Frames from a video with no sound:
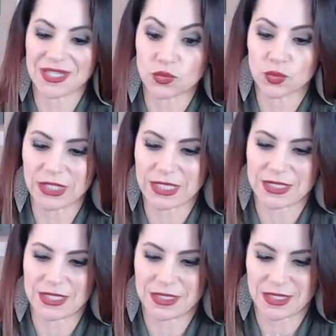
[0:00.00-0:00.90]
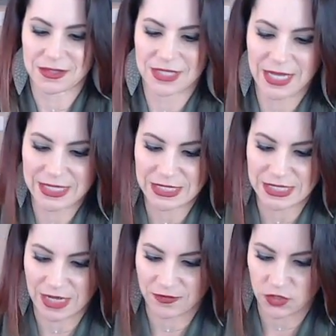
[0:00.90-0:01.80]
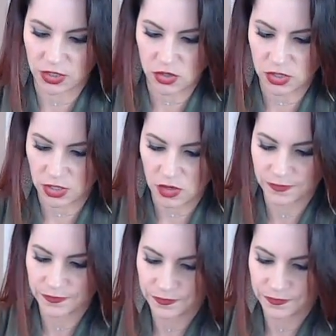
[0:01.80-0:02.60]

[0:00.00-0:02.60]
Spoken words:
And it really is easy. See, that didn't take very long at all.